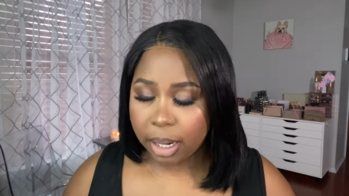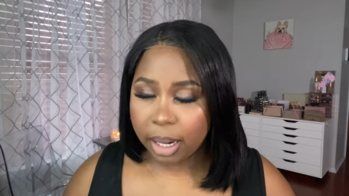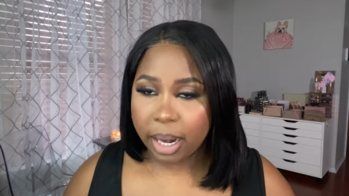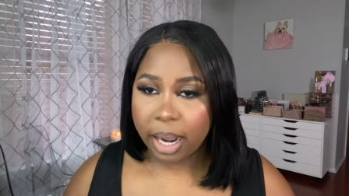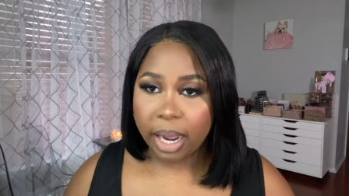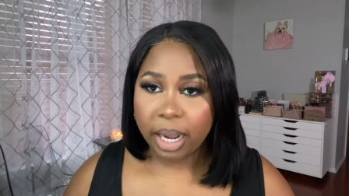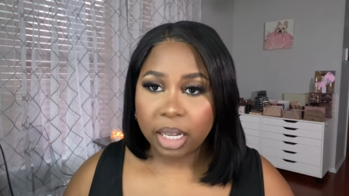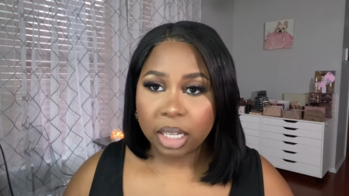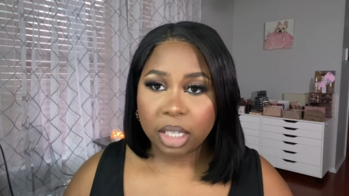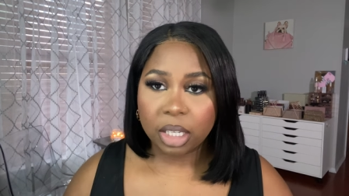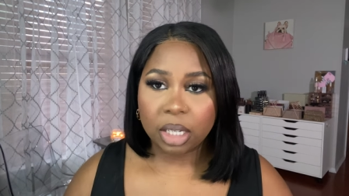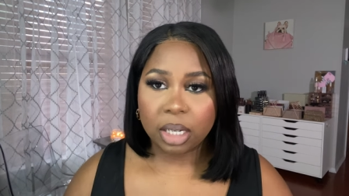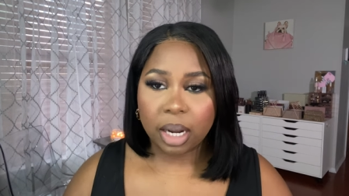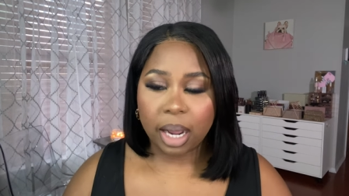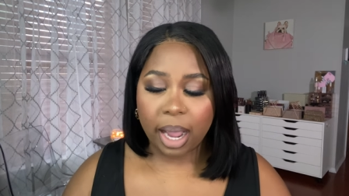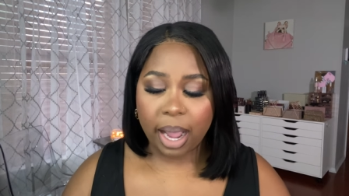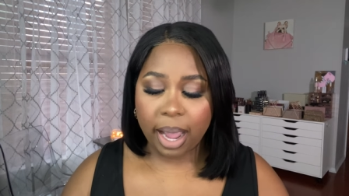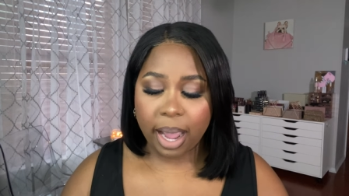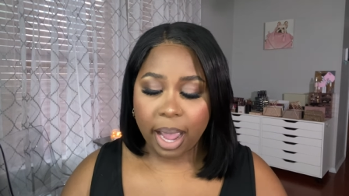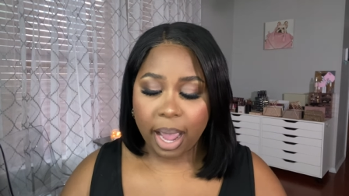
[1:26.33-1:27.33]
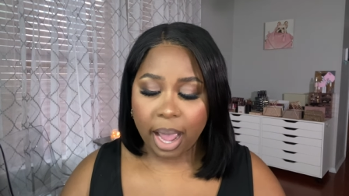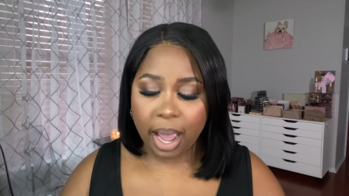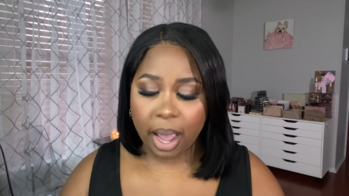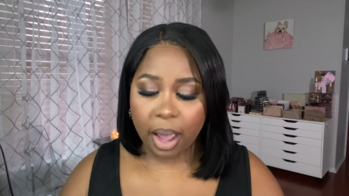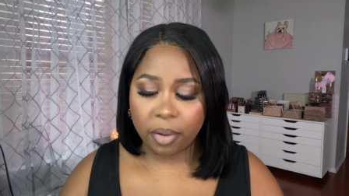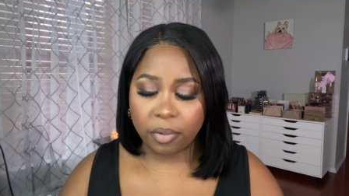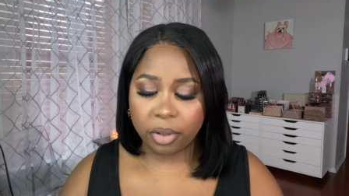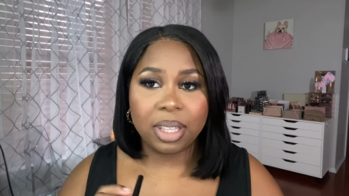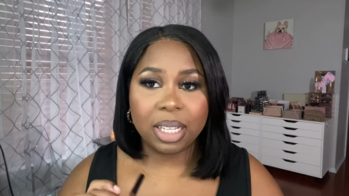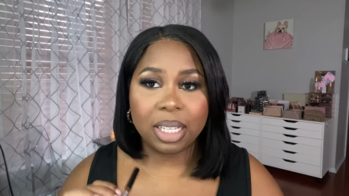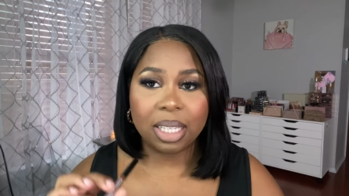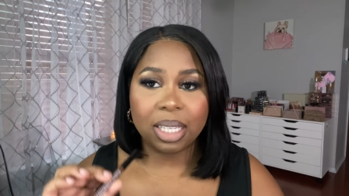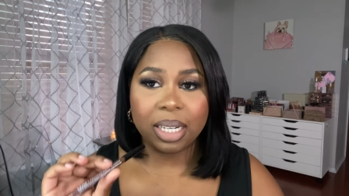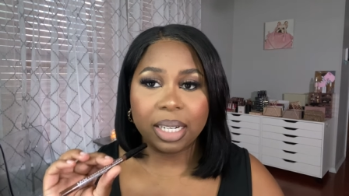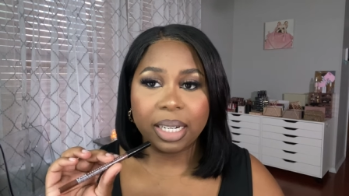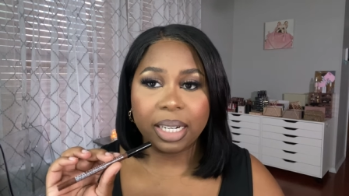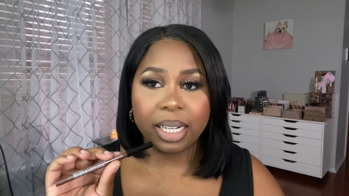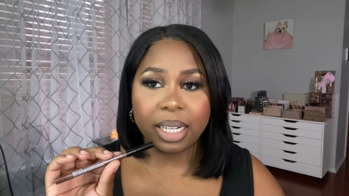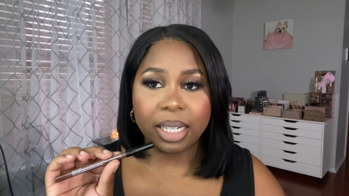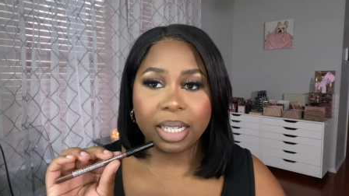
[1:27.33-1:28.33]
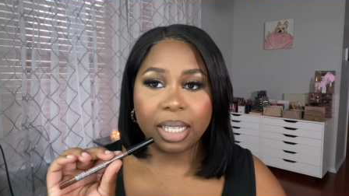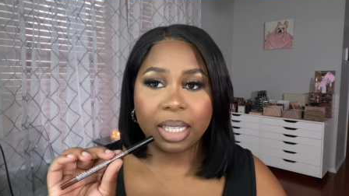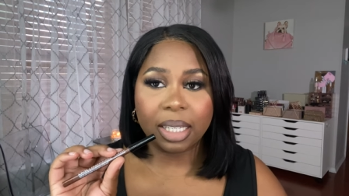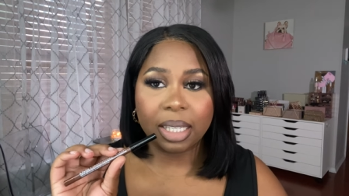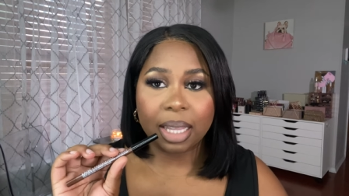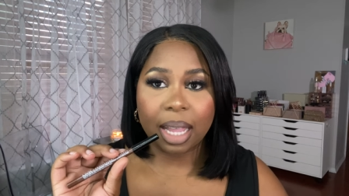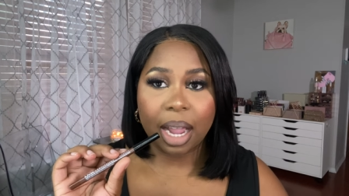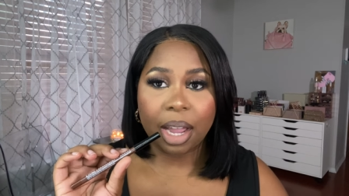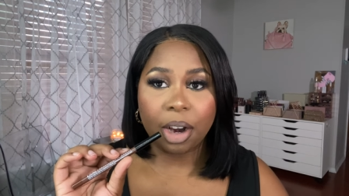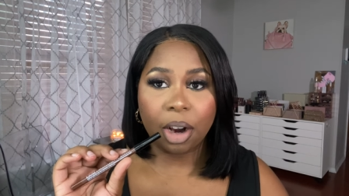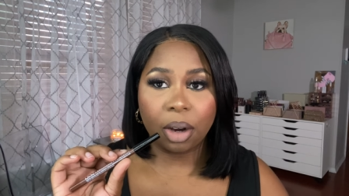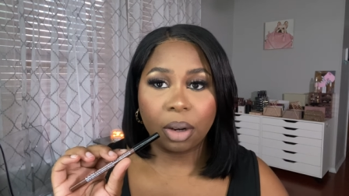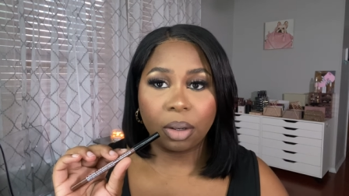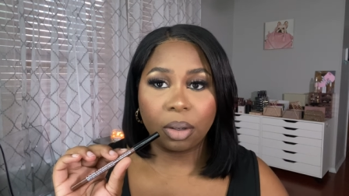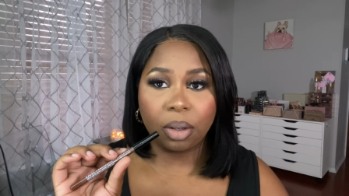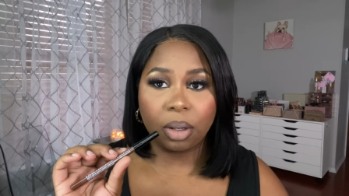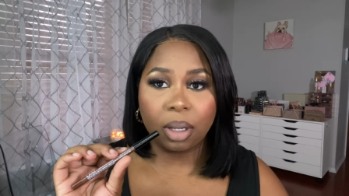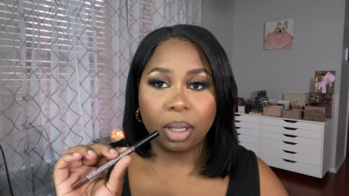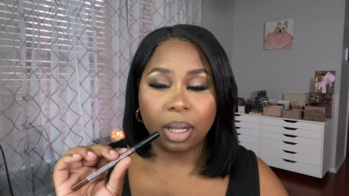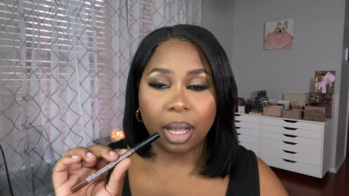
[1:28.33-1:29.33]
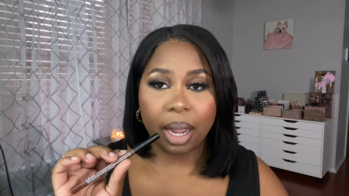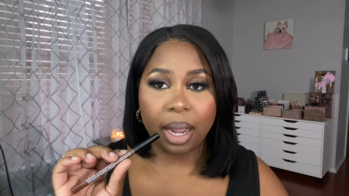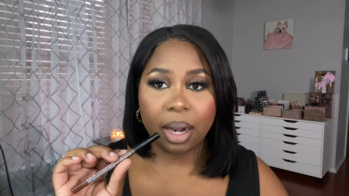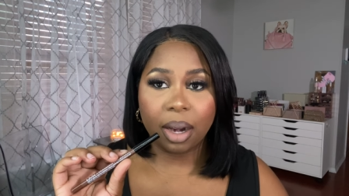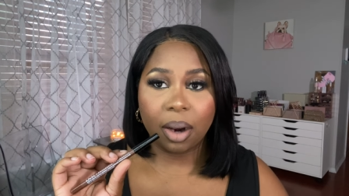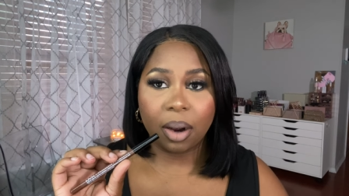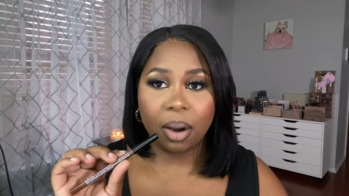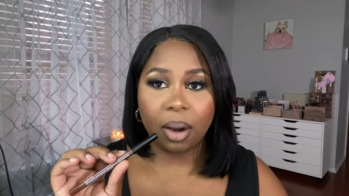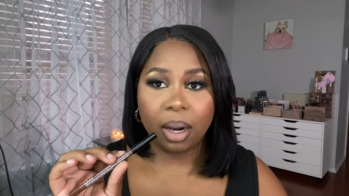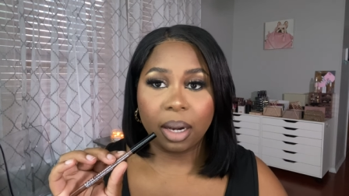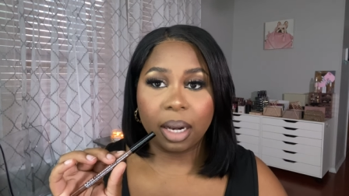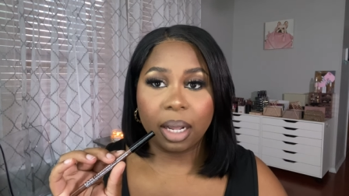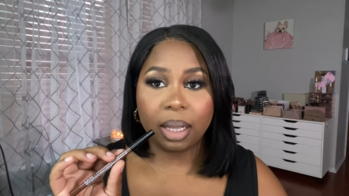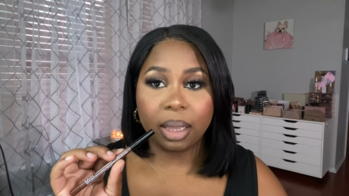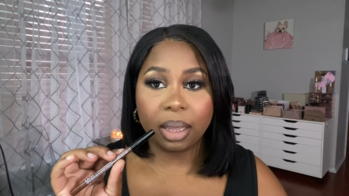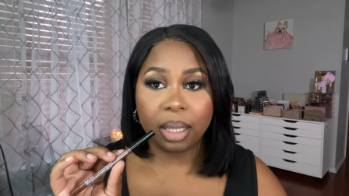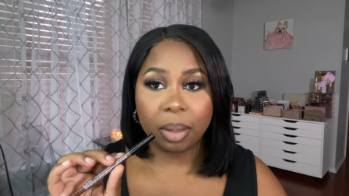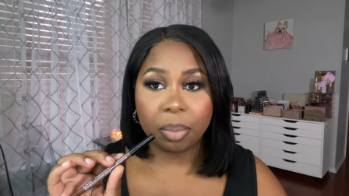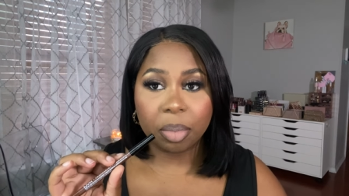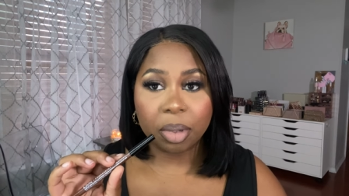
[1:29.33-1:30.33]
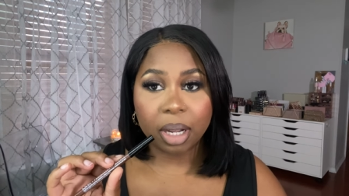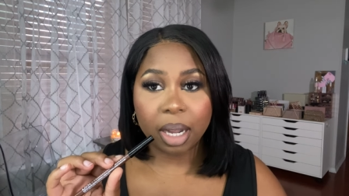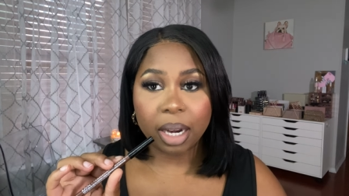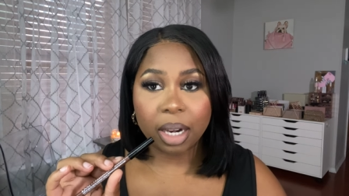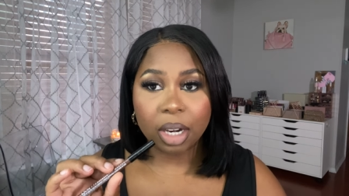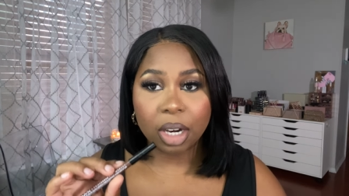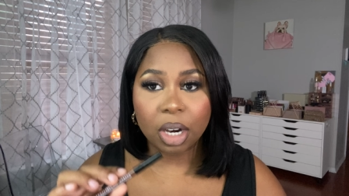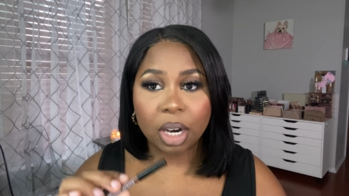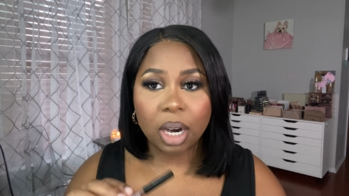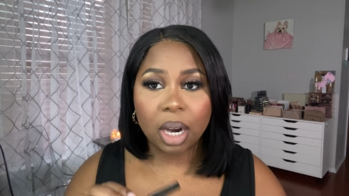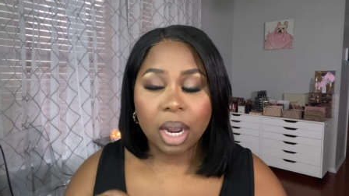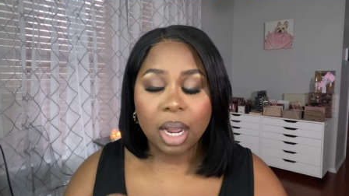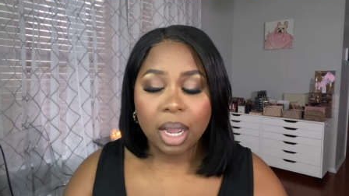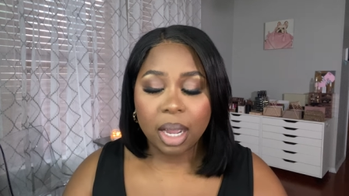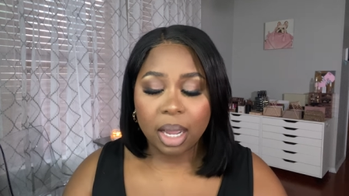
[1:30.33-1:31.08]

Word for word: Next, I have this NYX Slide On Glide On Lip Liner.